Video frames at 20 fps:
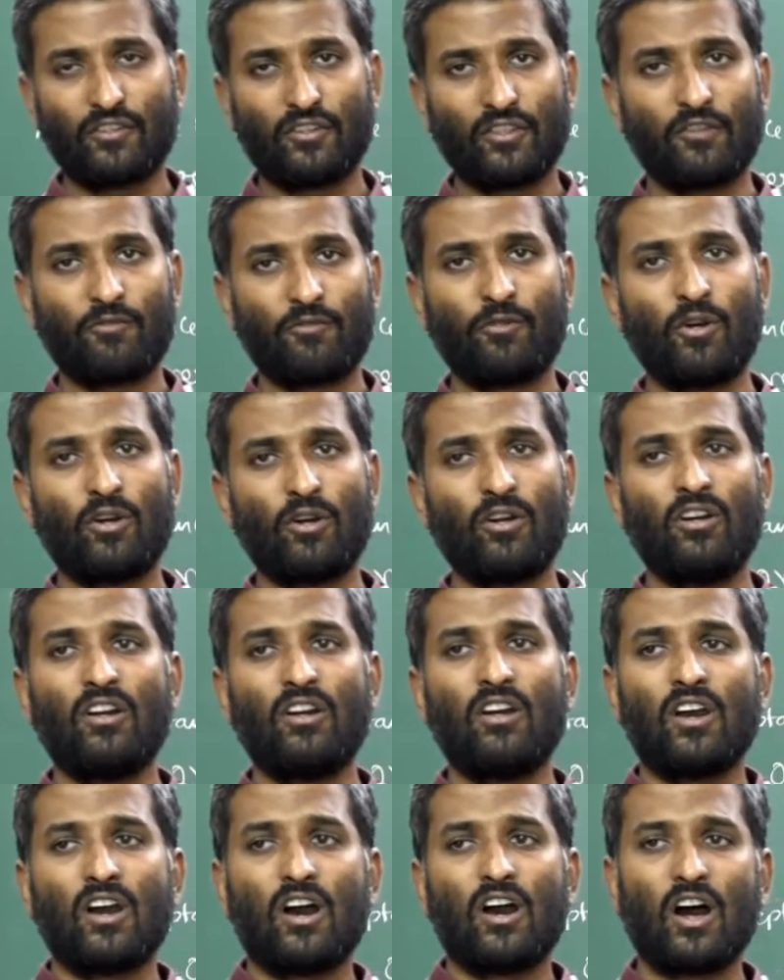So therefore
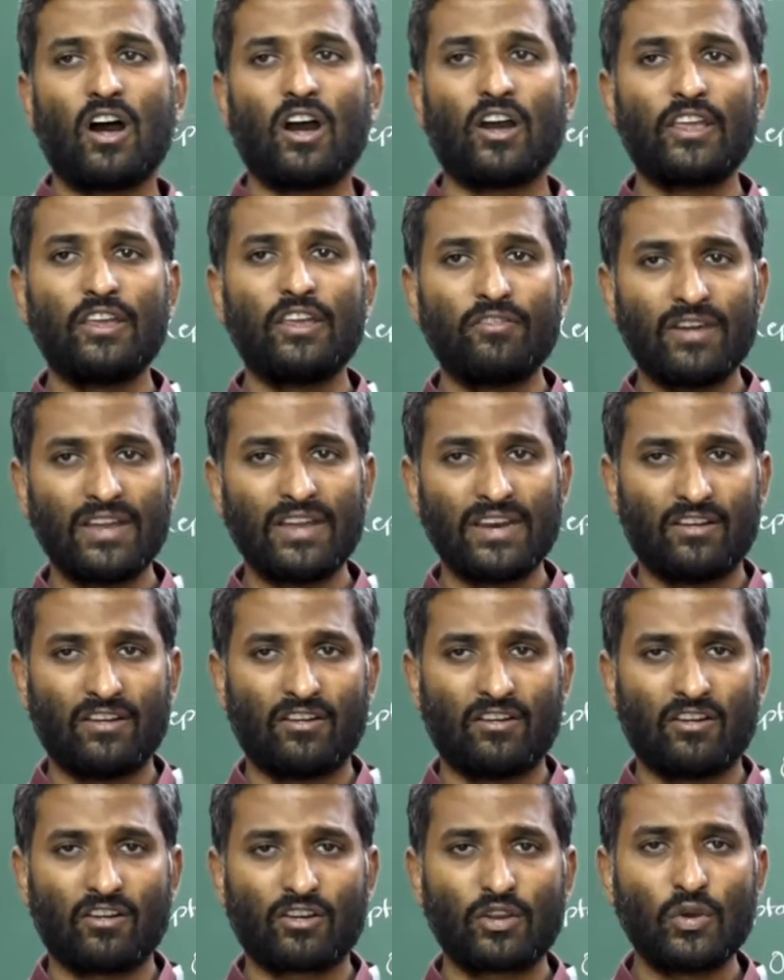even
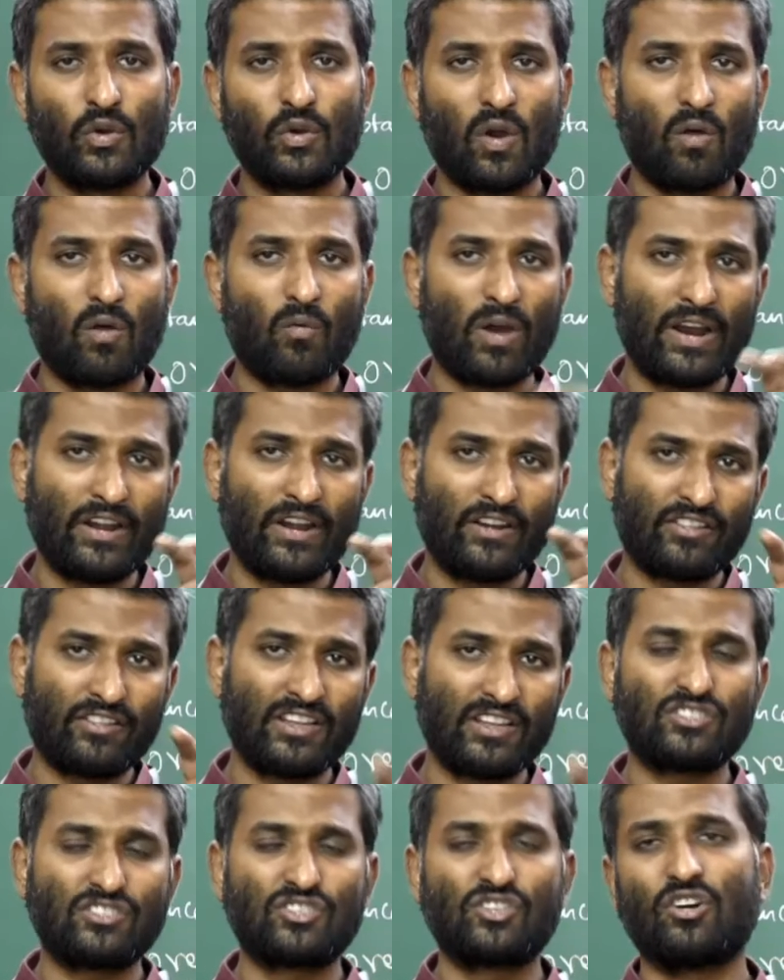to avoid
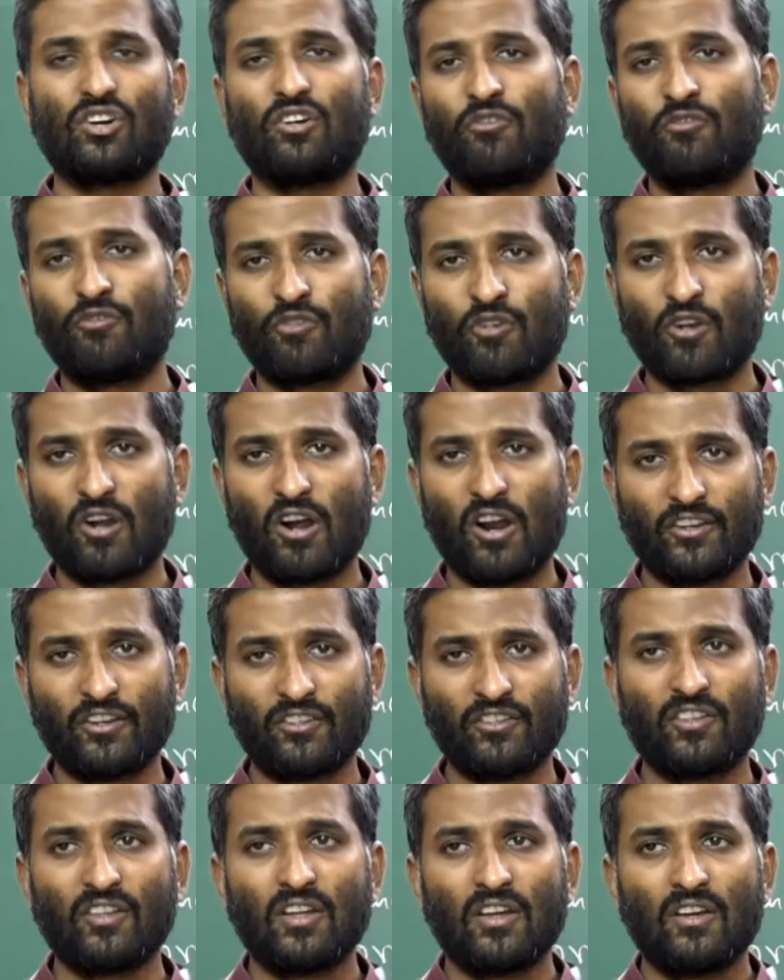such
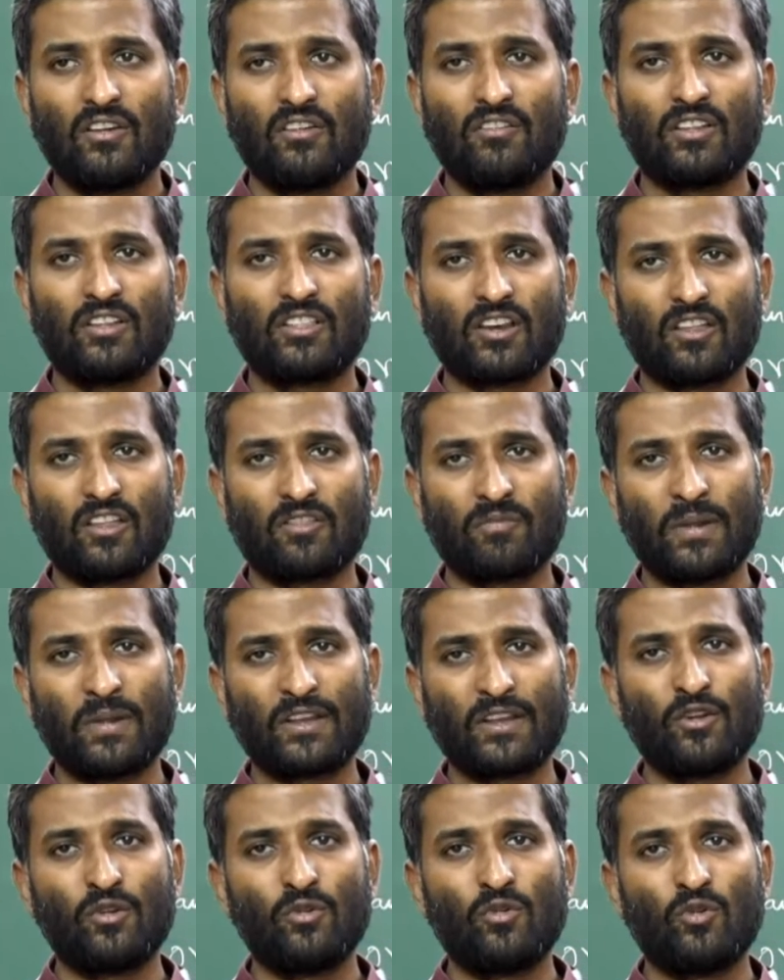frauds with
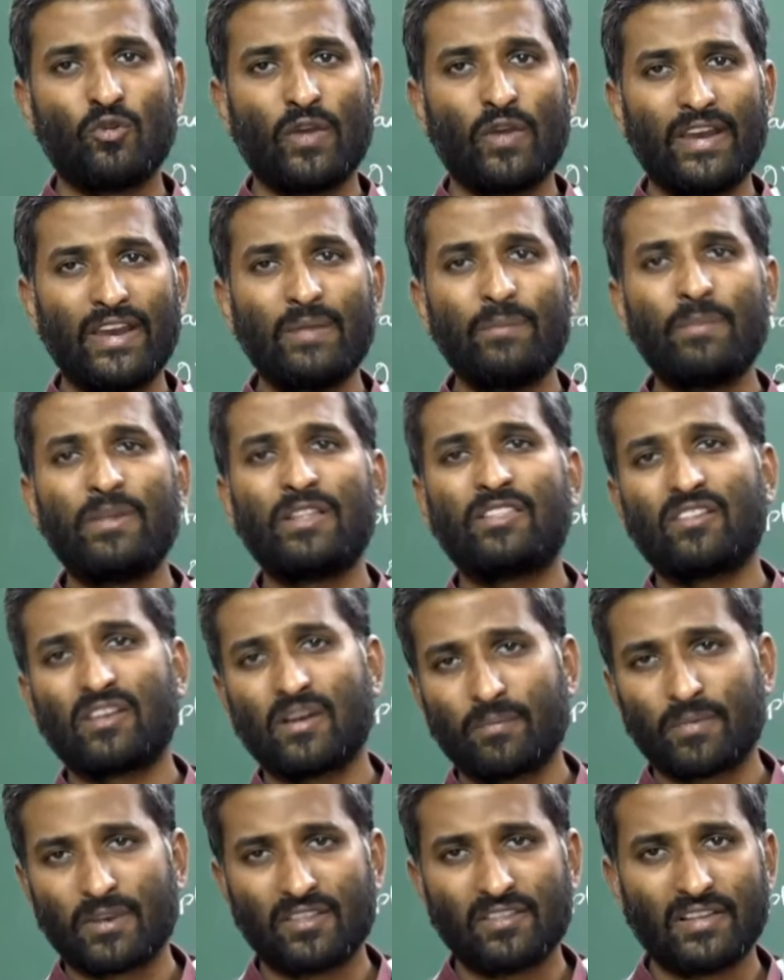respect to any
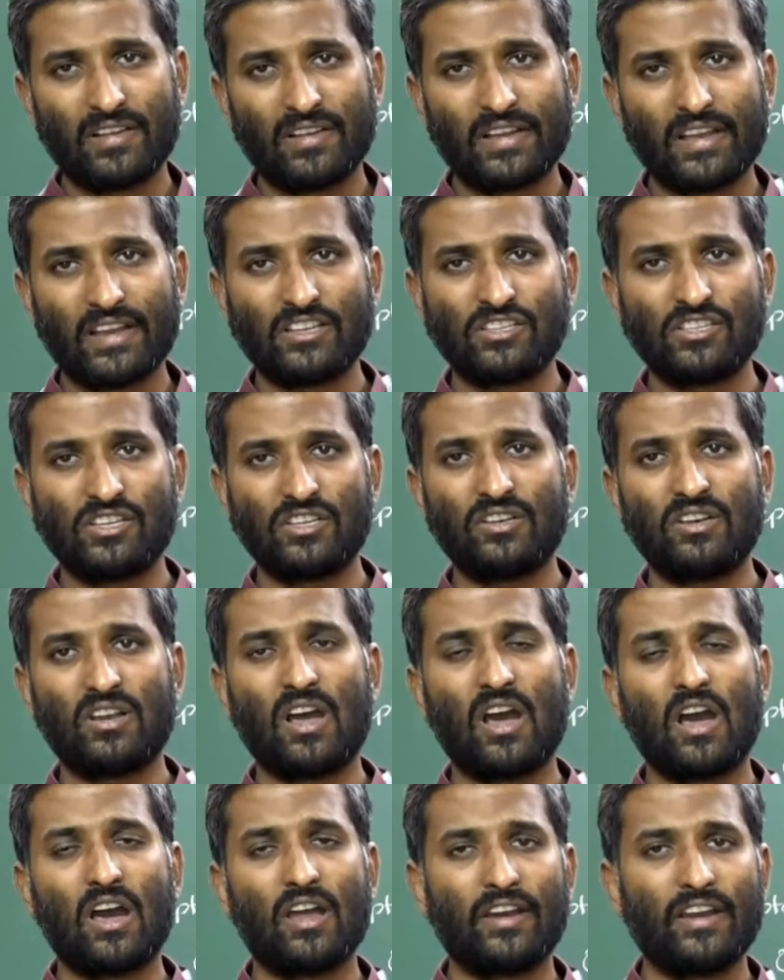misrepresentation
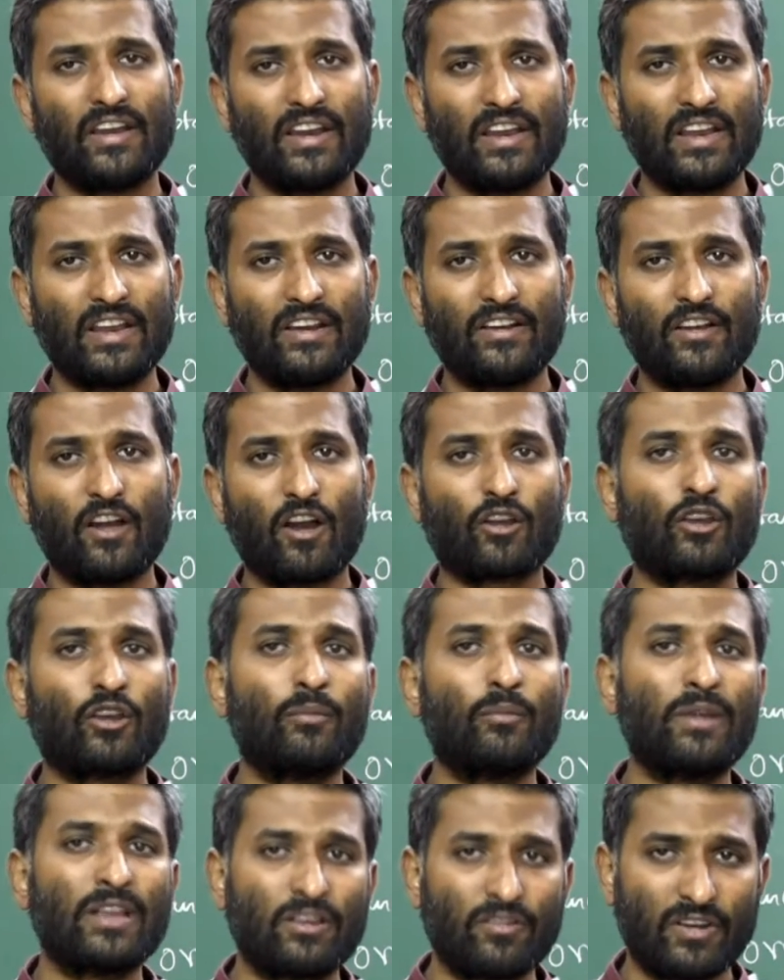or any
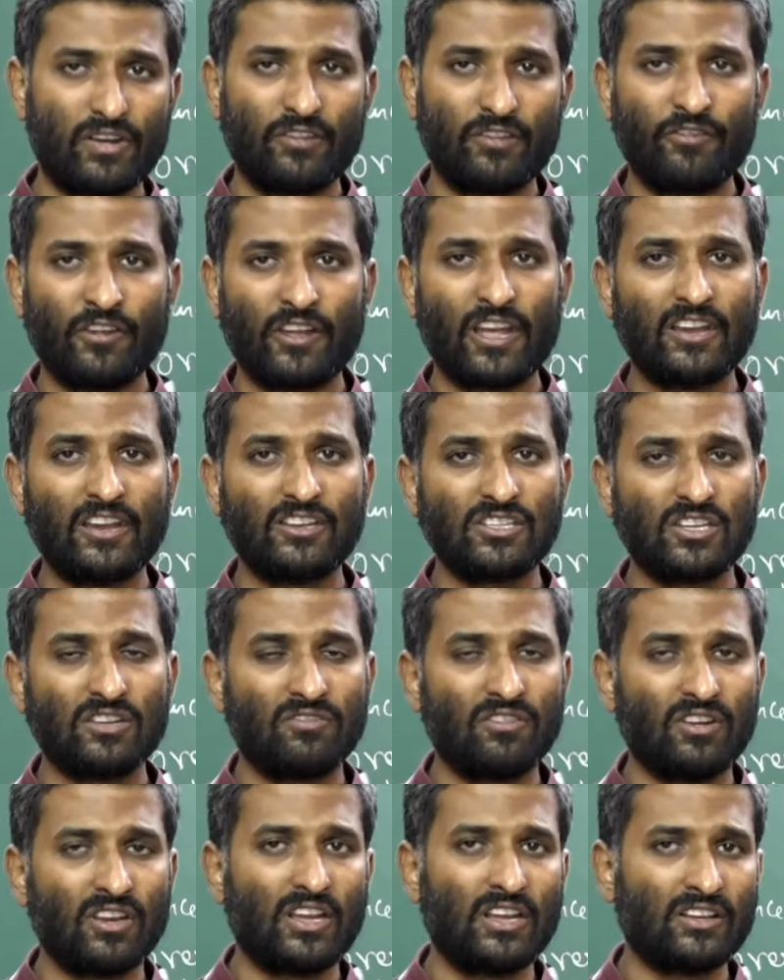document verification
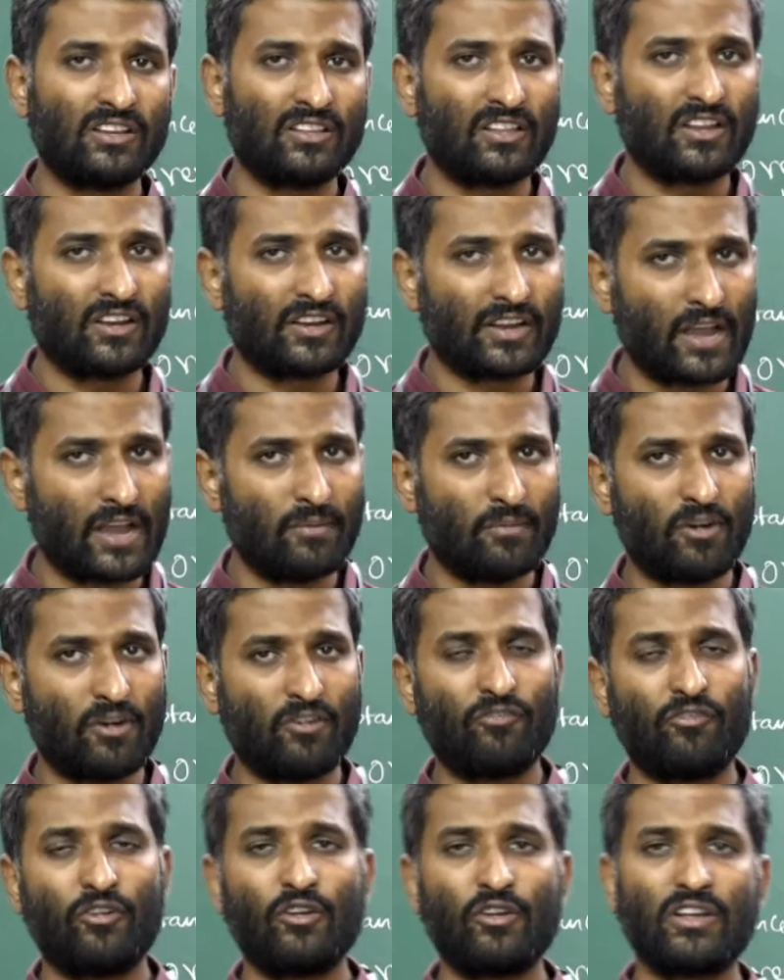in the time
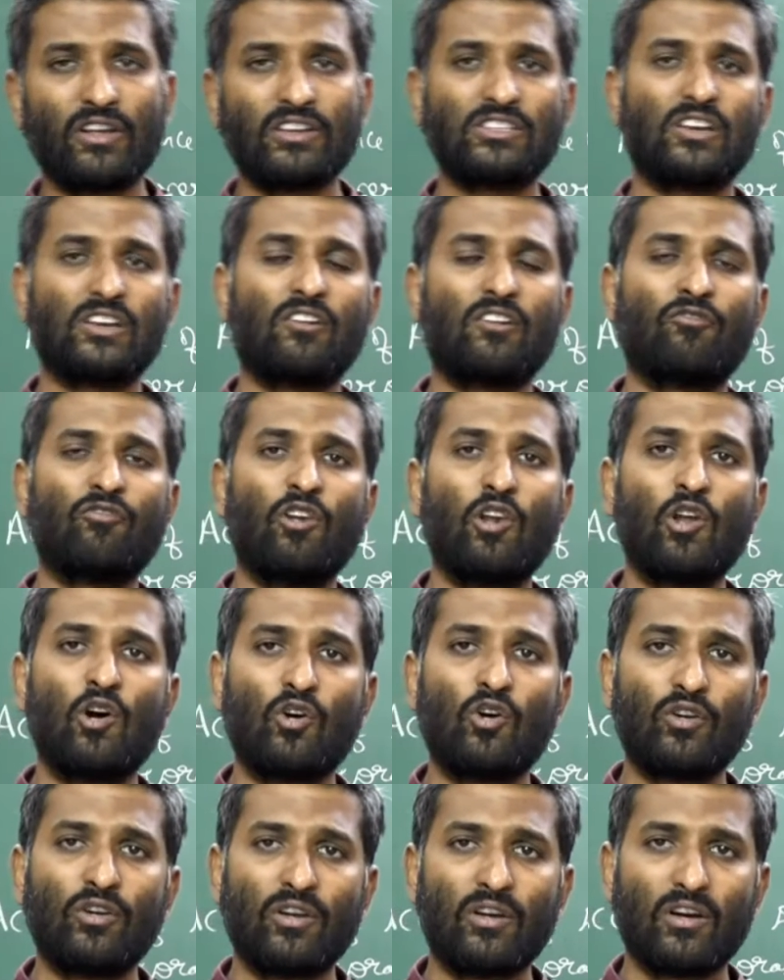of duration of
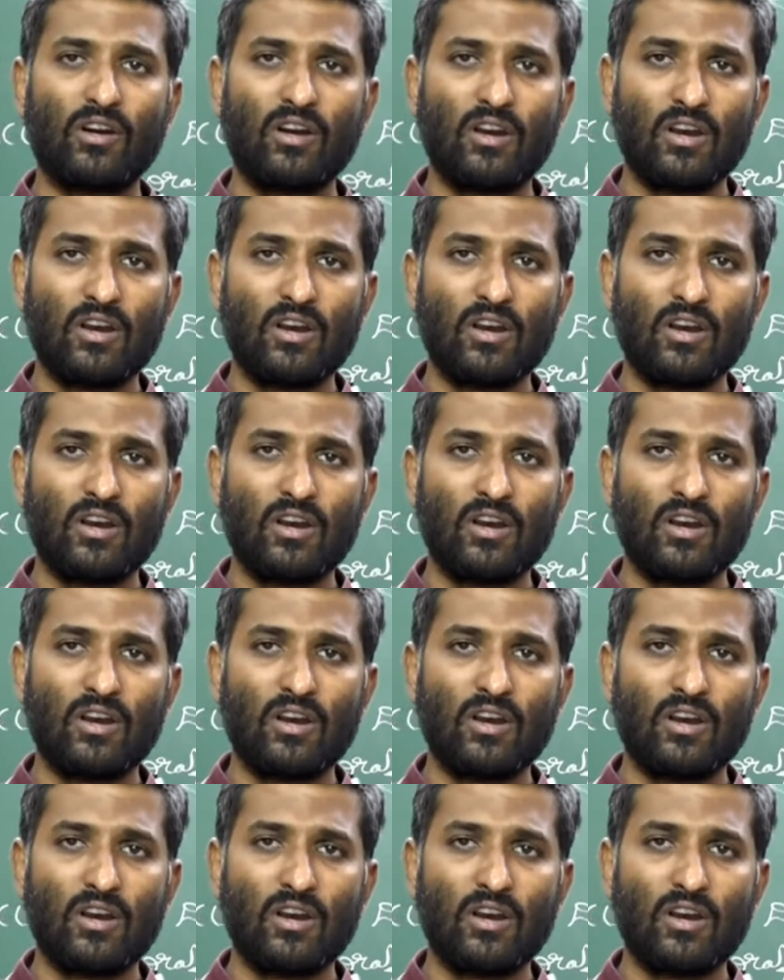loan,